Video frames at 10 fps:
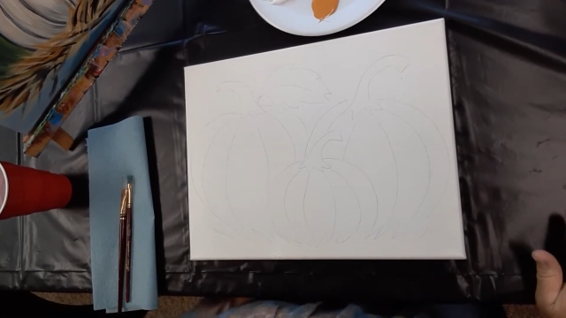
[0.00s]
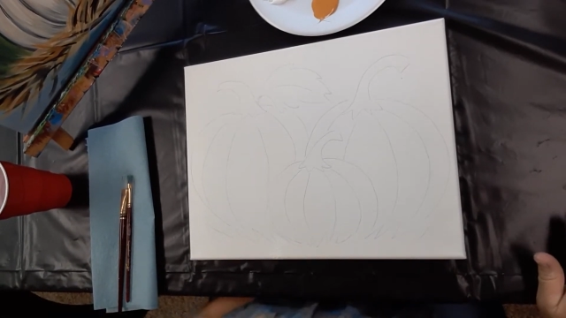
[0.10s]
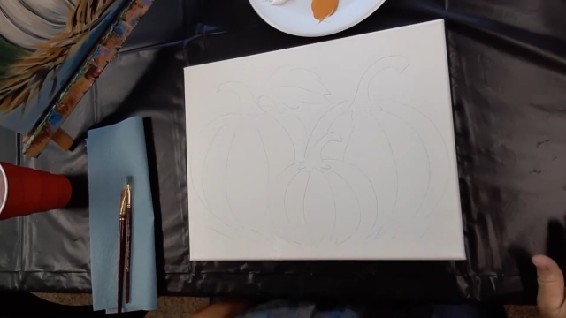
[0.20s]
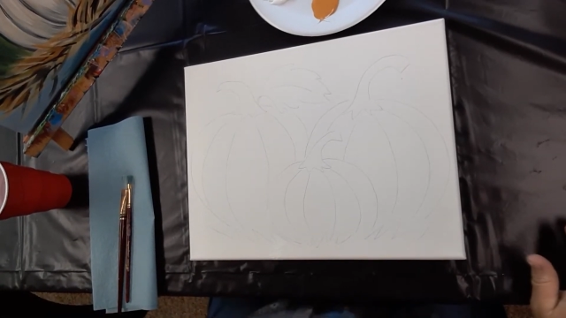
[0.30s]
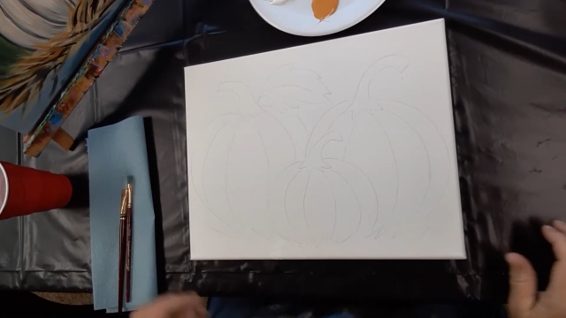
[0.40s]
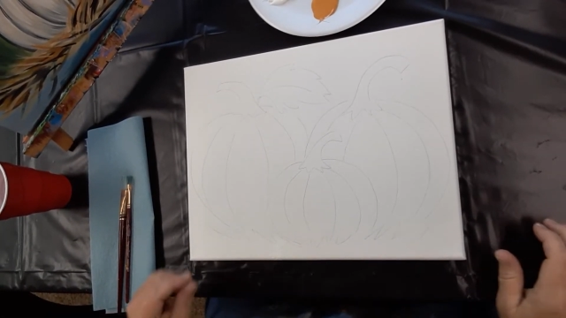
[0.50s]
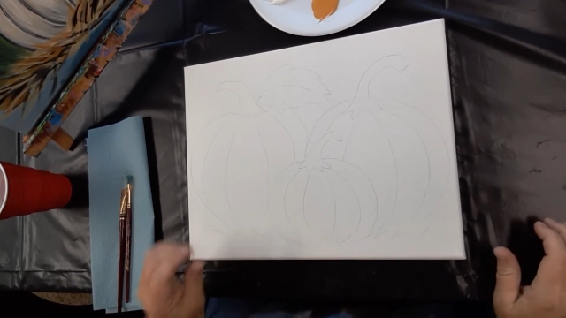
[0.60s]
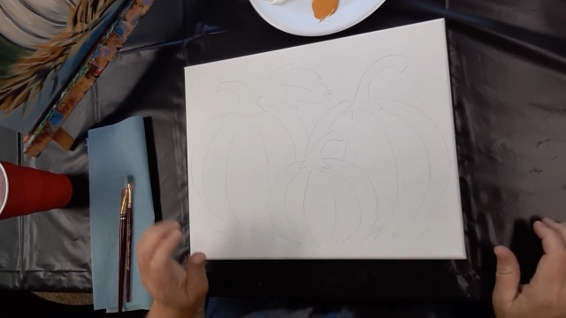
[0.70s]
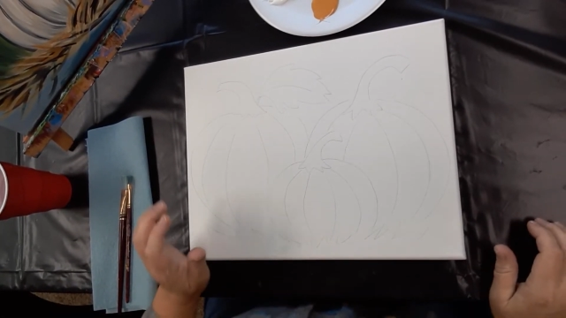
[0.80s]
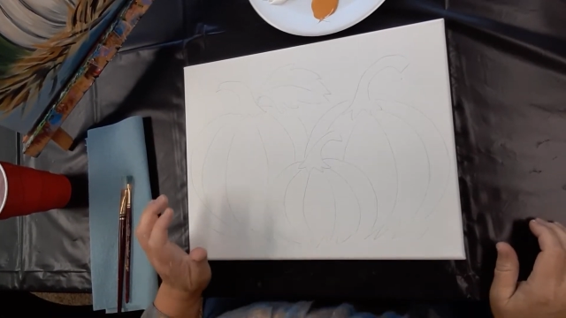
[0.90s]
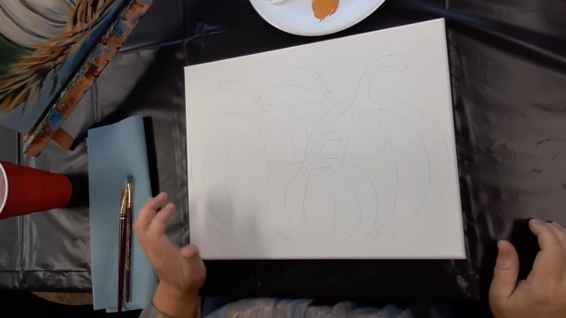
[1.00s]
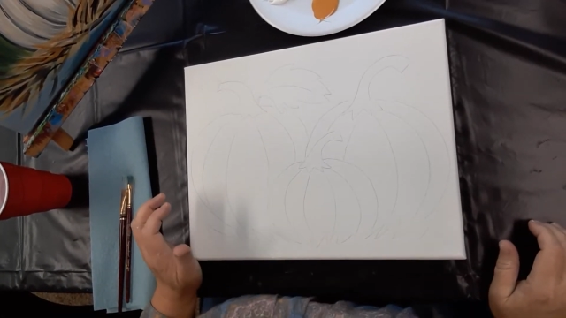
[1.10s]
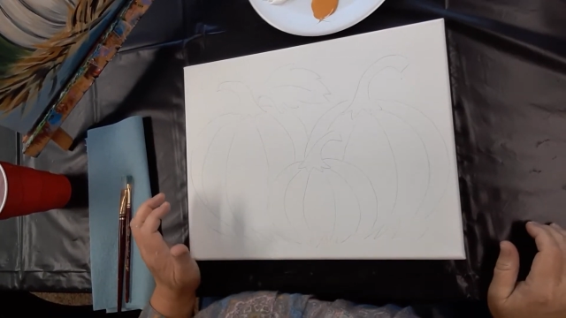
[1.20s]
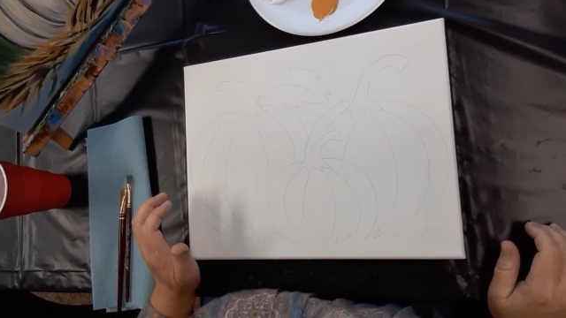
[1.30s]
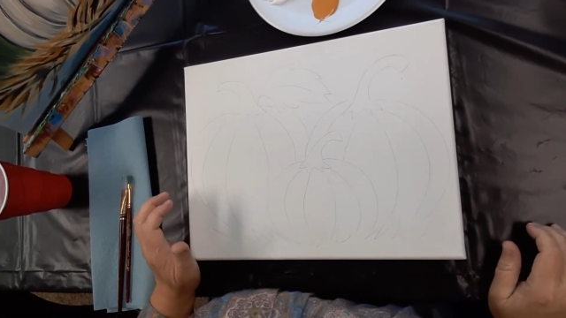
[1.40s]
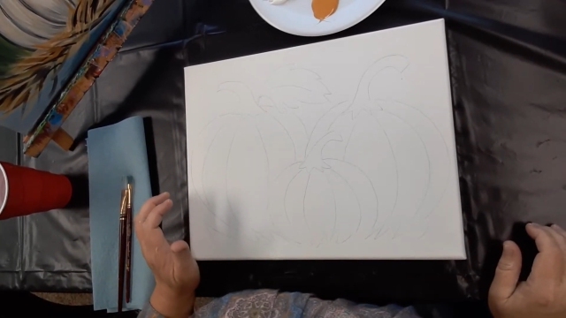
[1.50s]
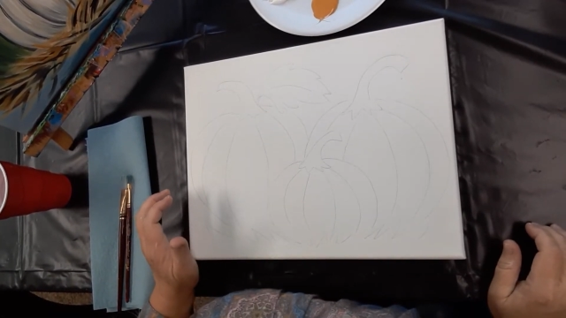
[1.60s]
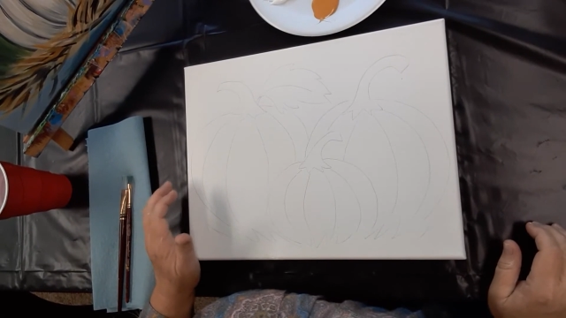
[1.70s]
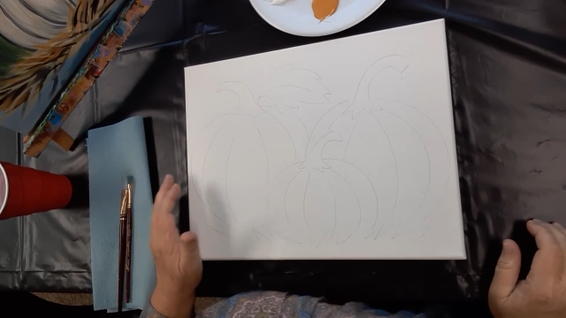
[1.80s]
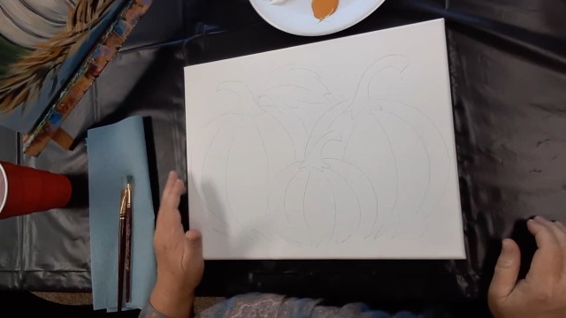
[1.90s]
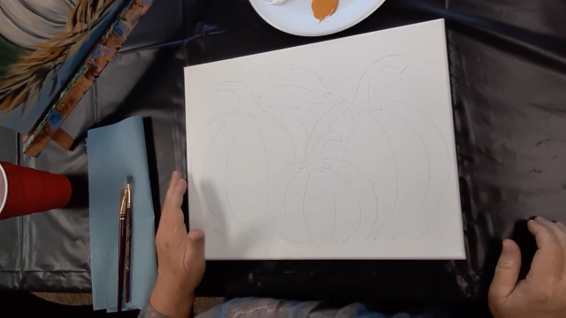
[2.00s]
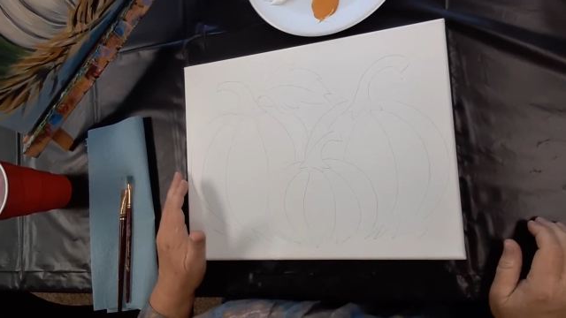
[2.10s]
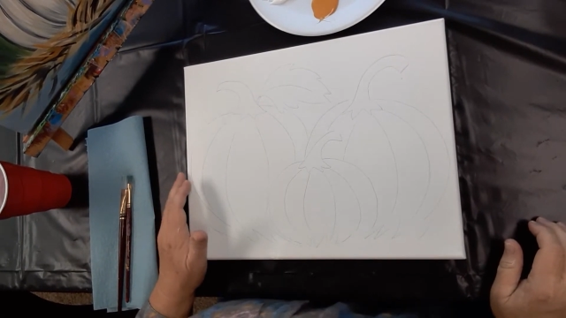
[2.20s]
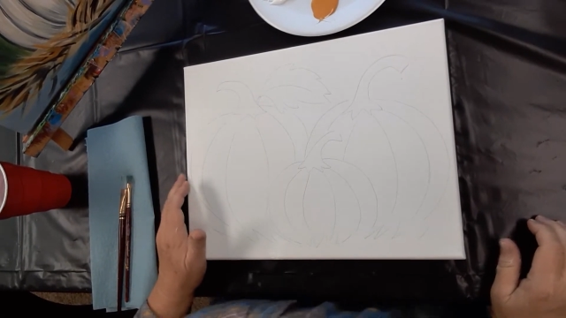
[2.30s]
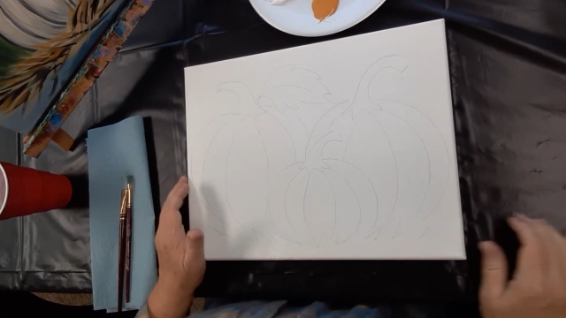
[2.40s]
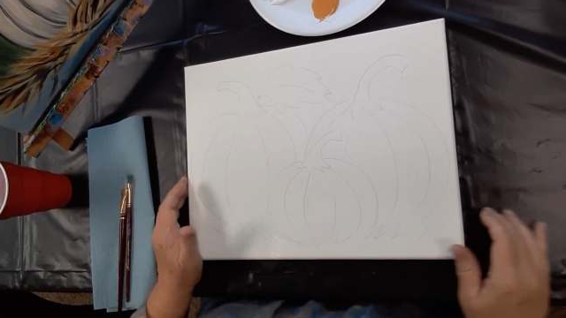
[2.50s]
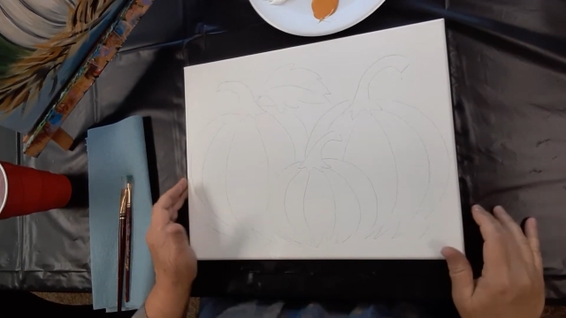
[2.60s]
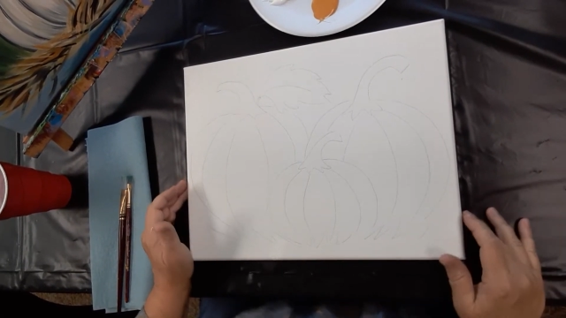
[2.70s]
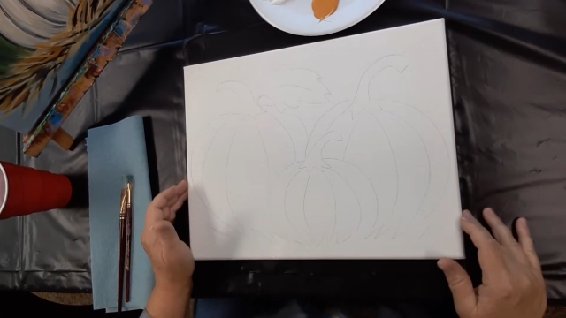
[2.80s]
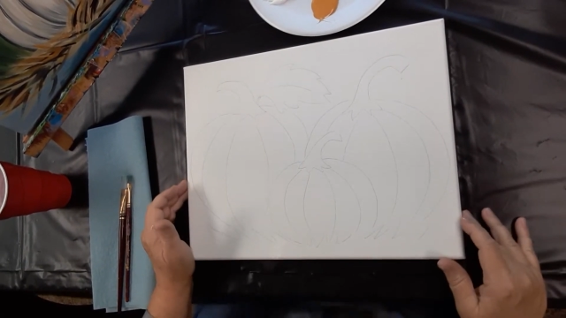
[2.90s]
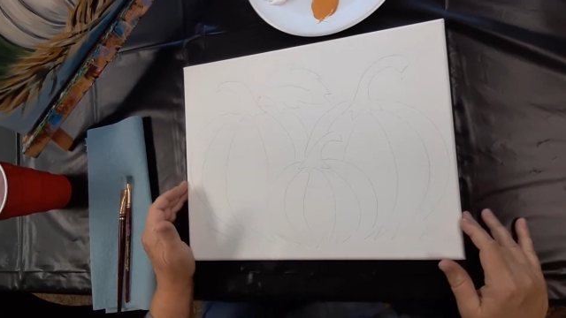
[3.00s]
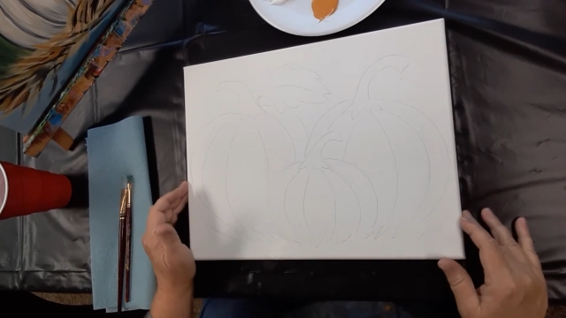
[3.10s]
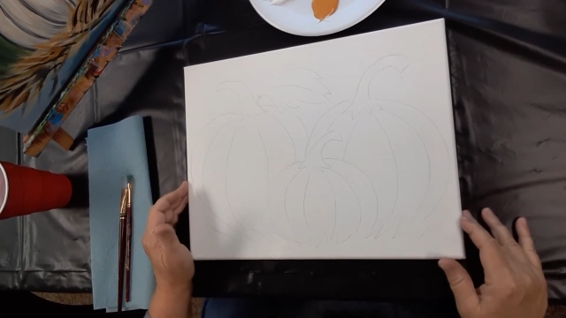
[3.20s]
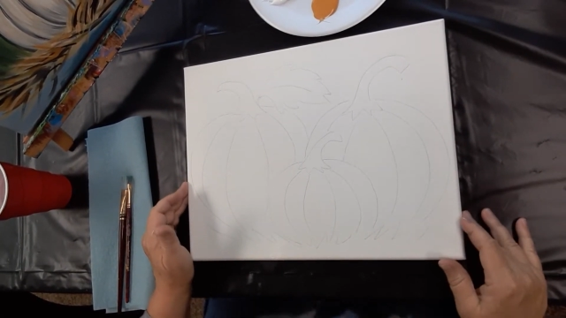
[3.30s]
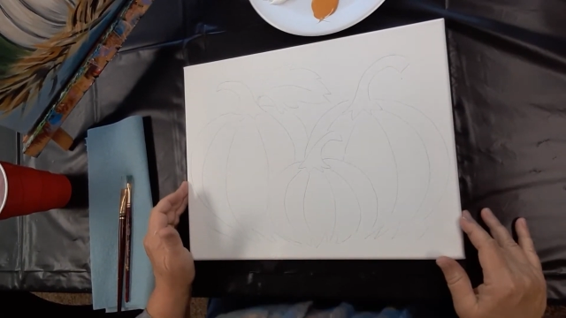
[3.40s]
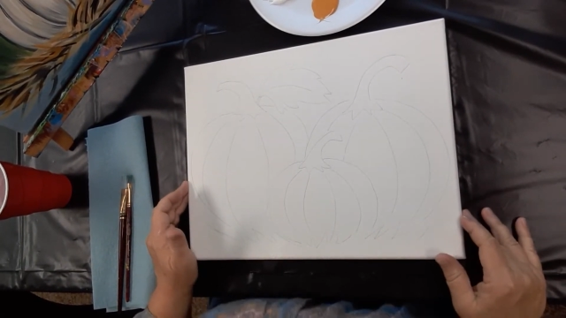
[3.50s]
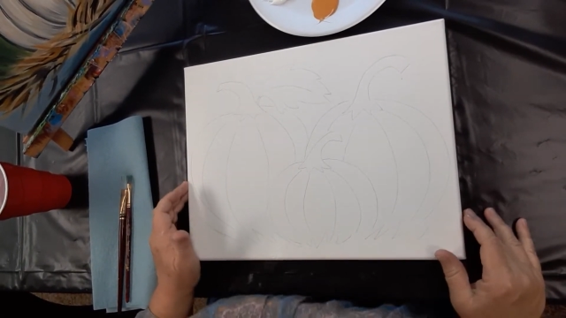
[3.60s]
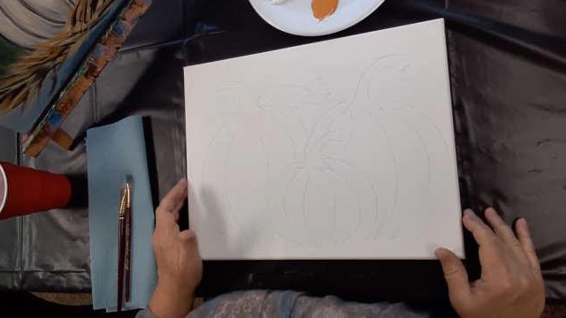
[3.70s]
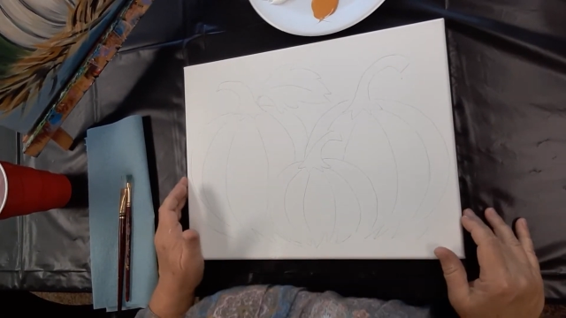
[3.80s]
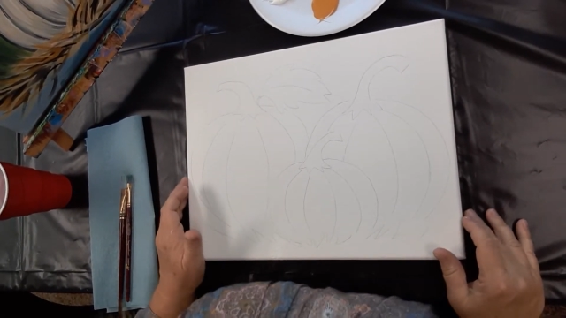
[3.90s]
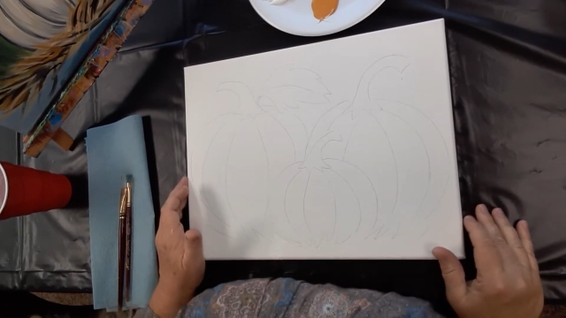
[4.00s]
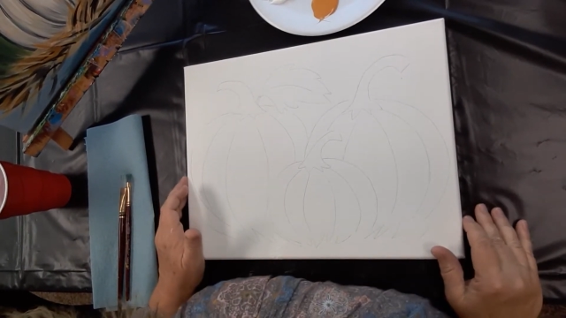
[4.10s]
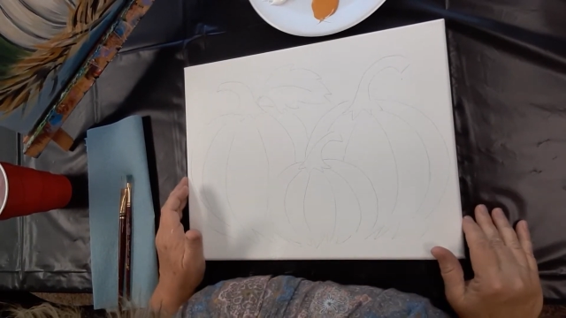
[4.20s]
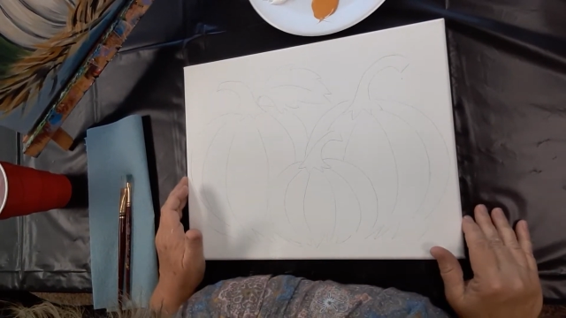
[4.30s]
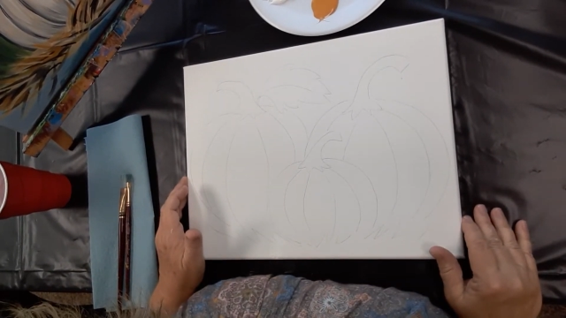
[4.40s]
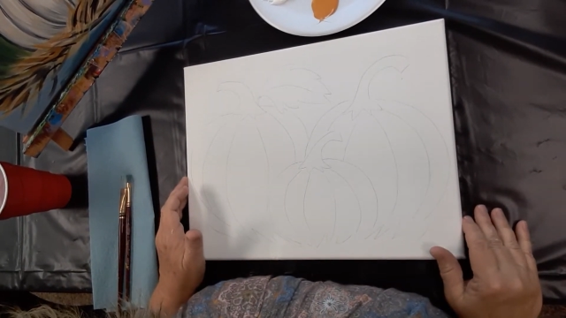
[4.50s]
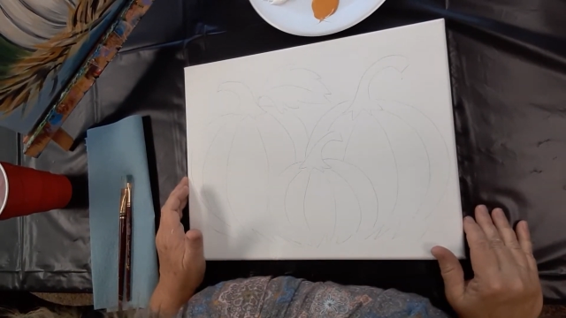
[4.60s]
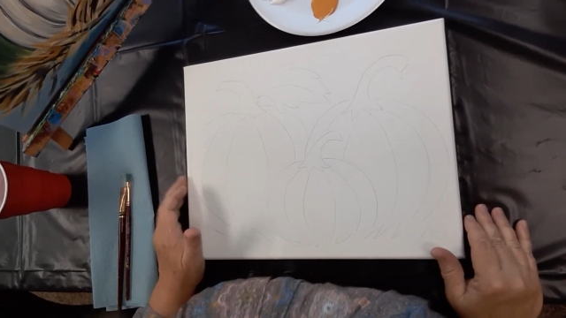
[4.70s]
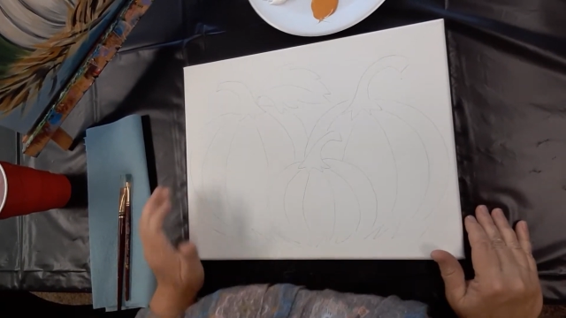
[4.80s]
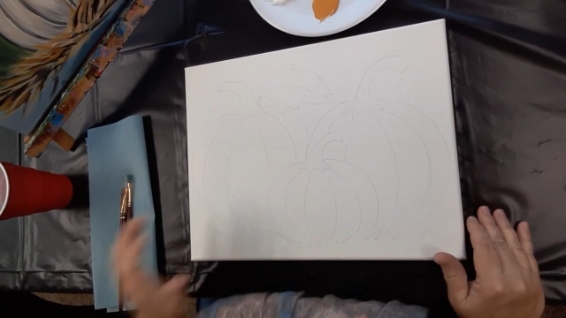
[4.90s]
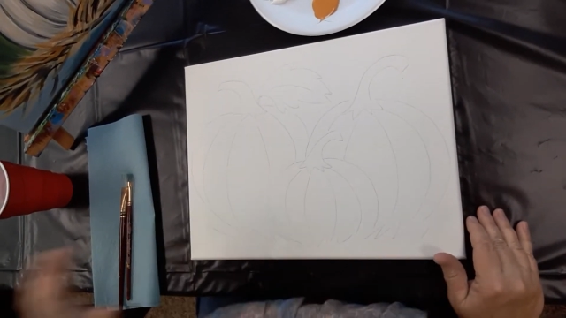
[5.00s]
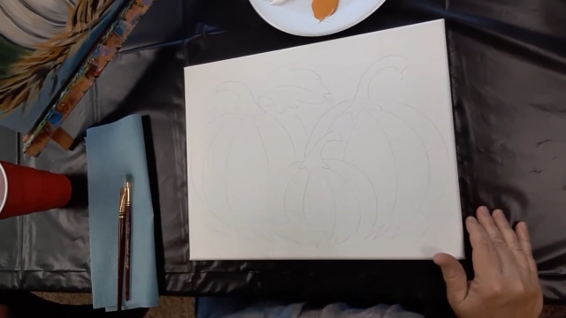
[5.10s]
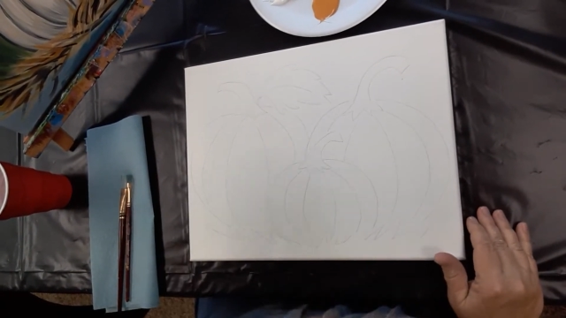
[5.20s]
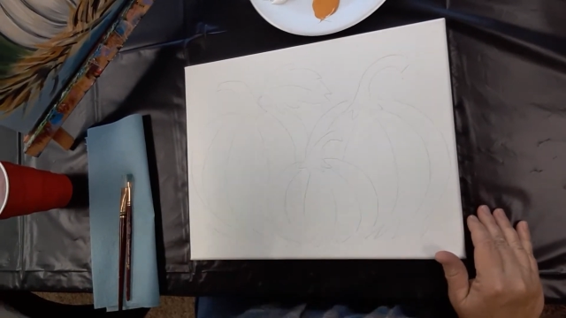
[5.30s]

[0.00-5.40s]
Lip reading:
Nobody's mouth can be seen.